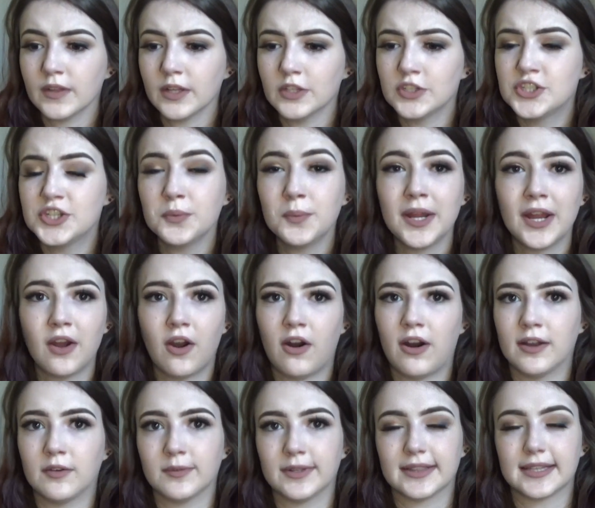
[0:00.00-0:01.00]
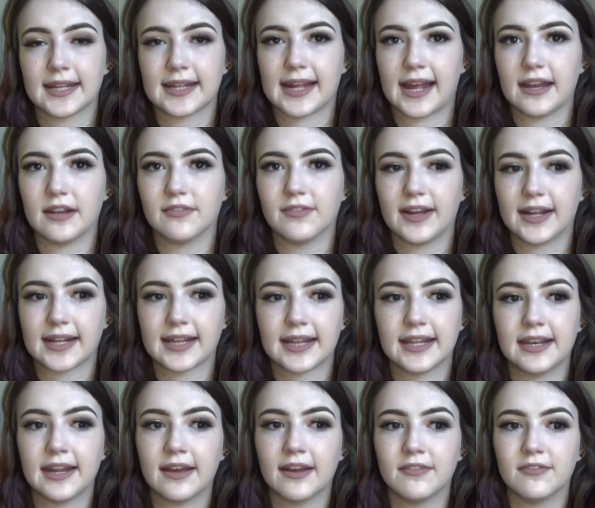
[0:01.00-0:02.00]
she went on with the side effects,
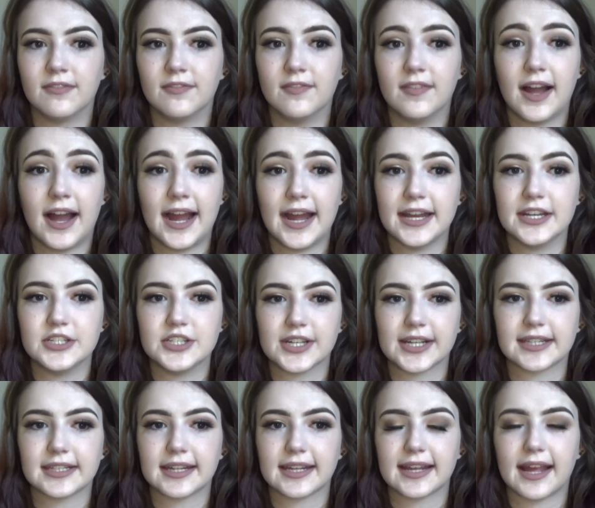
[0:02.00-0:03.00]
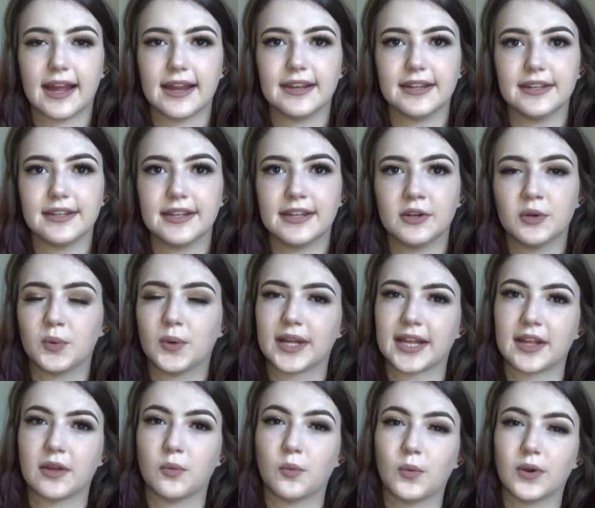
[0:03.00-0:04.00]
and I just decided it
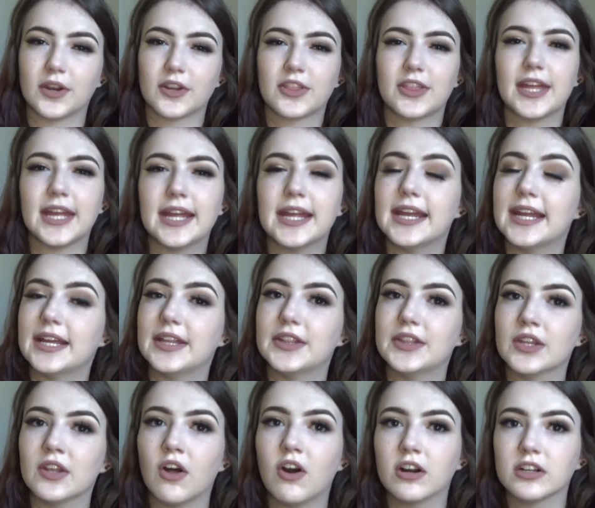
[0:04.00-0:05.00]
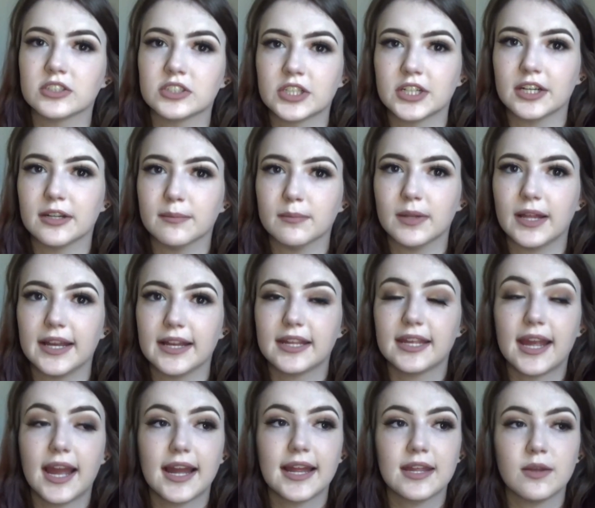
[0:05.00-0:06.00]
wasn't worth it in long term. Like,
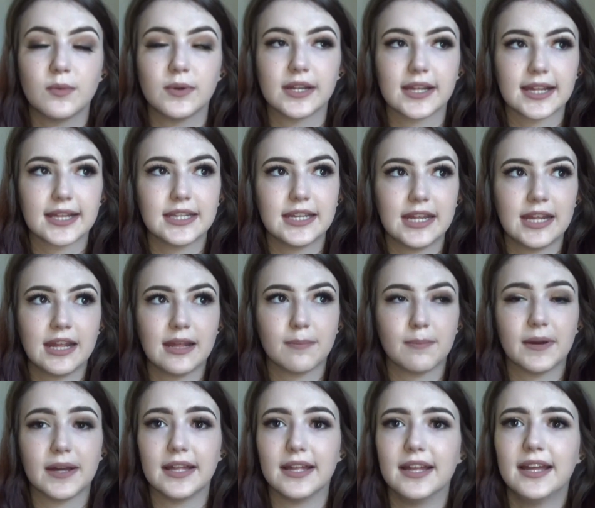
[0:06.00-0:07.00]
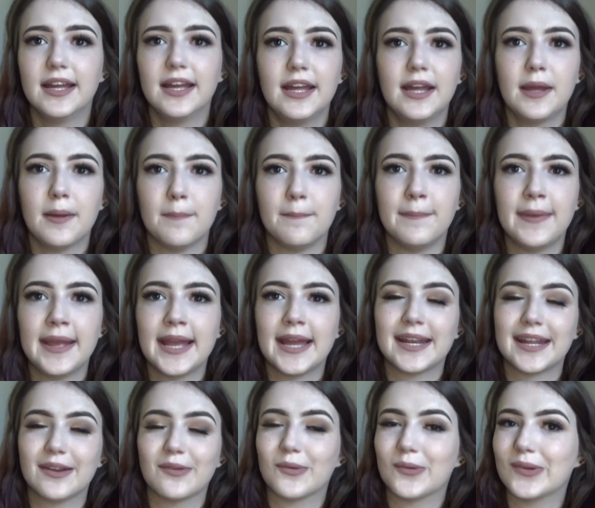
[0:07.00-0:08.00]
yeah, he wouldn't sneeze, but
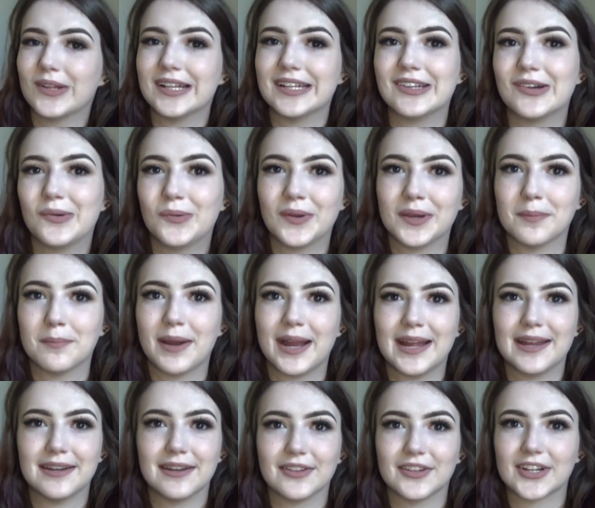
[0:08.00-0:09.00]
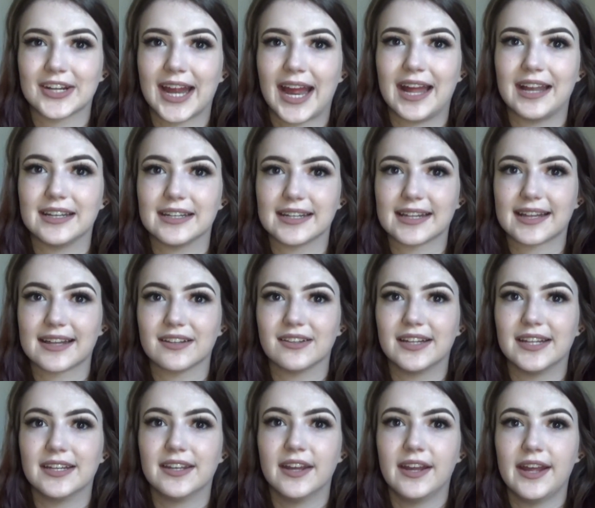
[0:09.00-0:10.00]
man, I really don't want to buy another cat
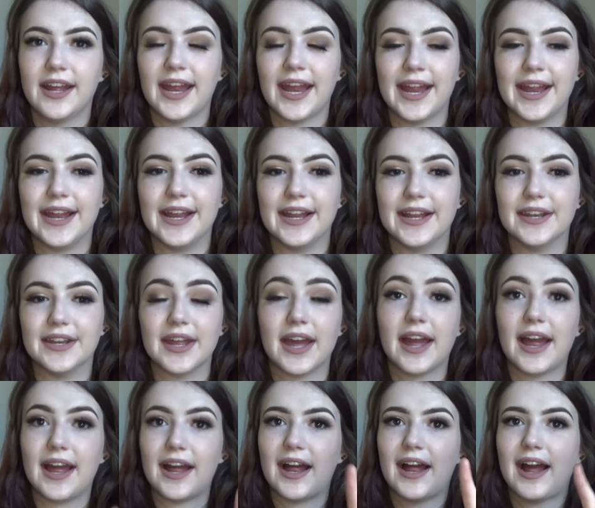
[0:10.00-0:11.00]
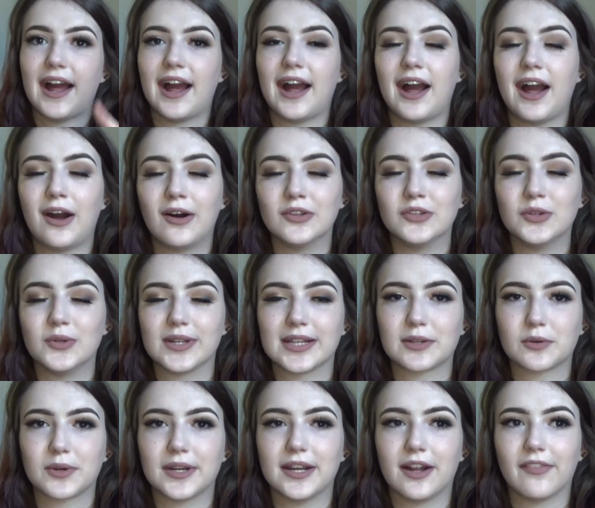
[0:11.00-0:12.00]
insulin. And I'll do a
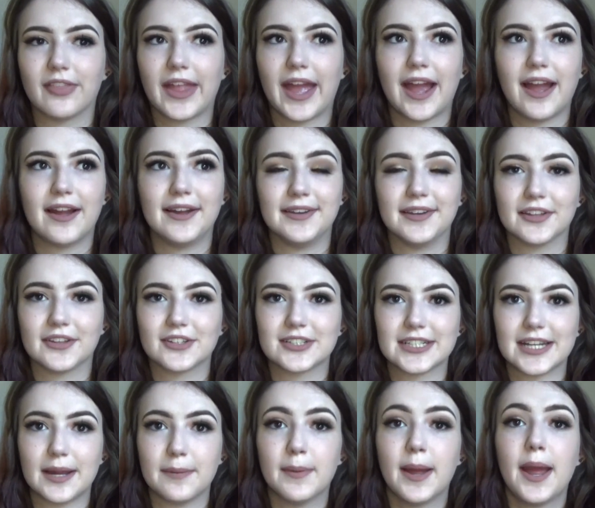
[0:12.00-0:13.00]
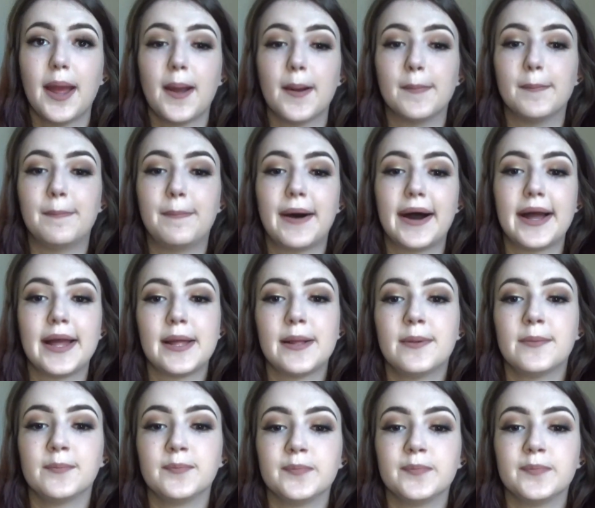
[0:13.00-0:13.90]
story on that another time. But